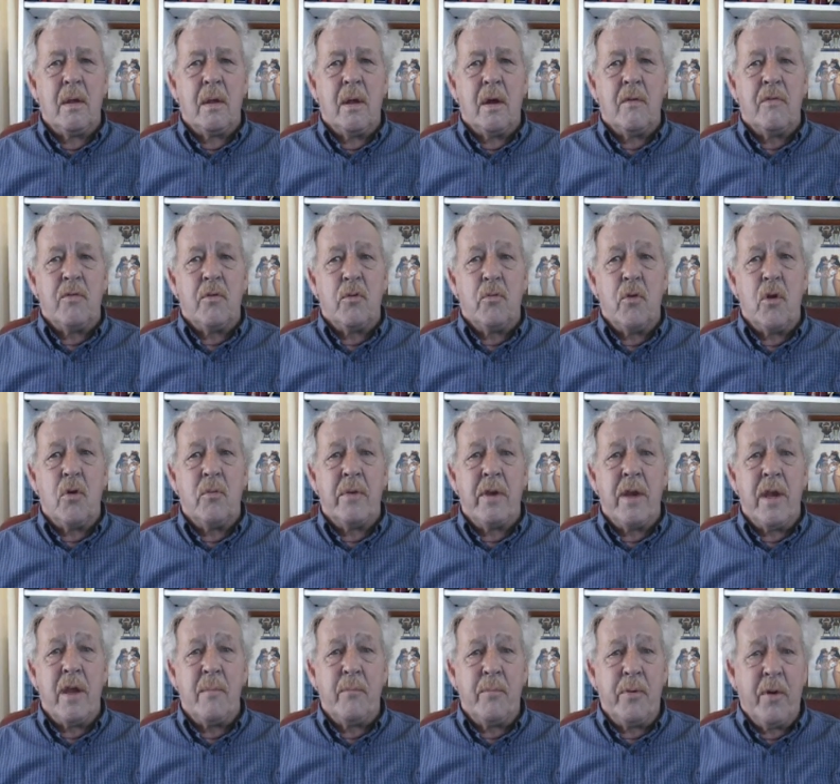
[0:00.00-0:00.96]
of the
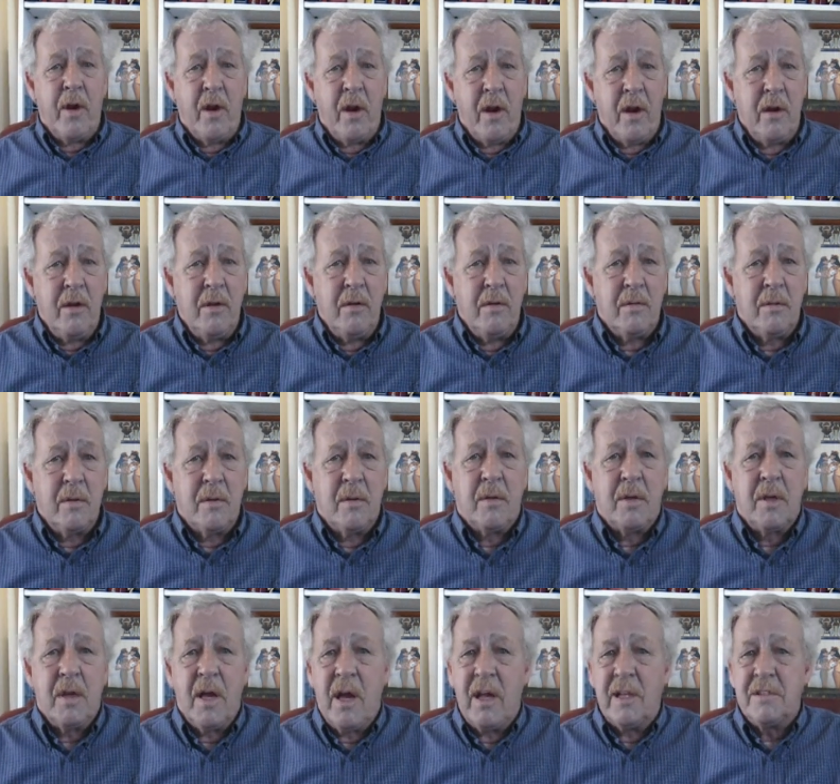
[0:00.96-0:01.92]
Roman Empire,
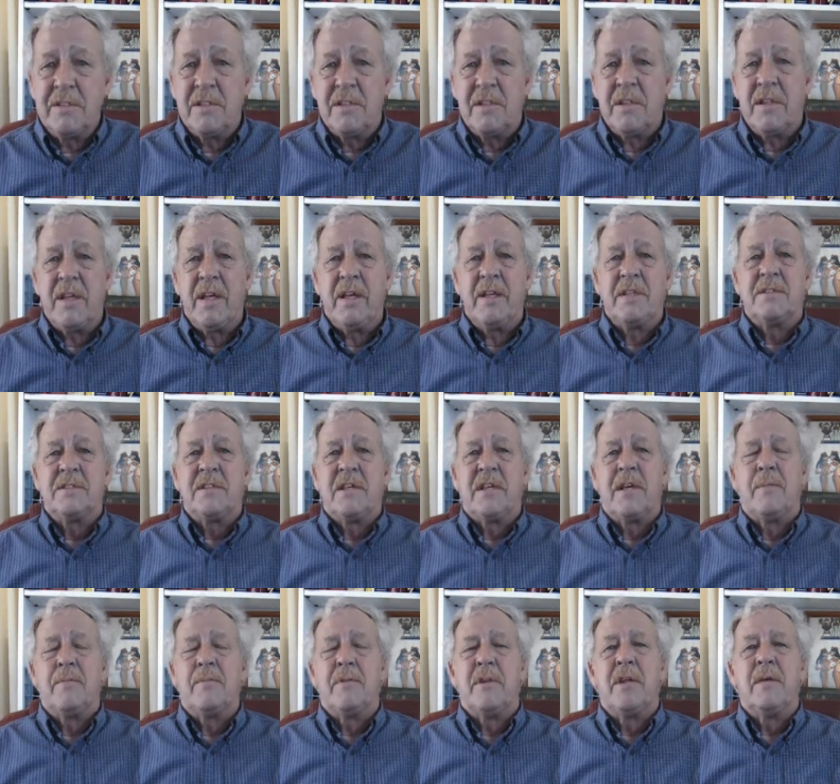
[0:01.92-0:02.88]
Constantine set
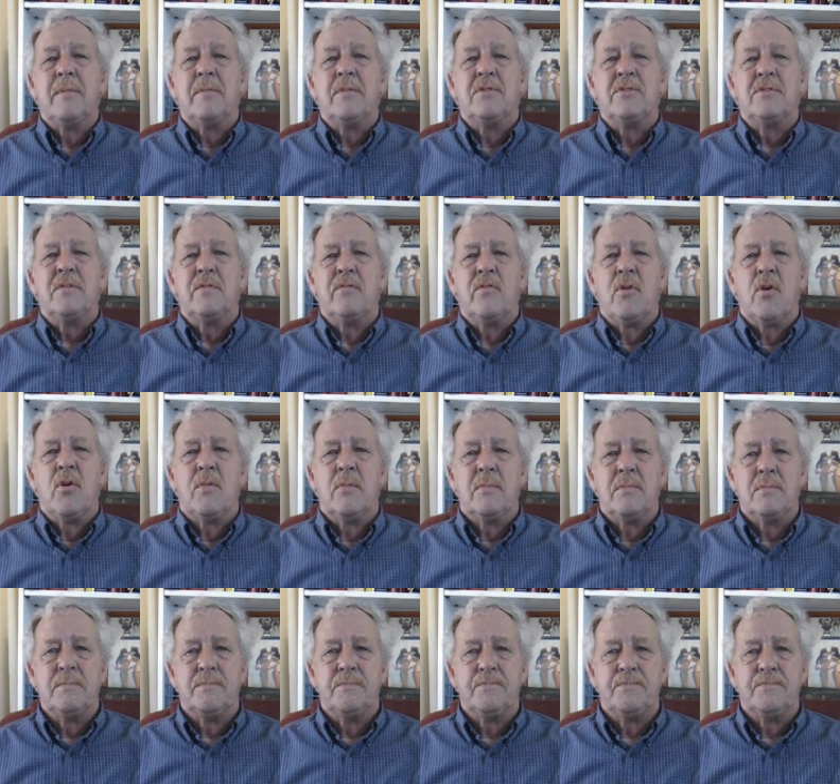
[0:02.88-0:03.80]
up the image of Rome.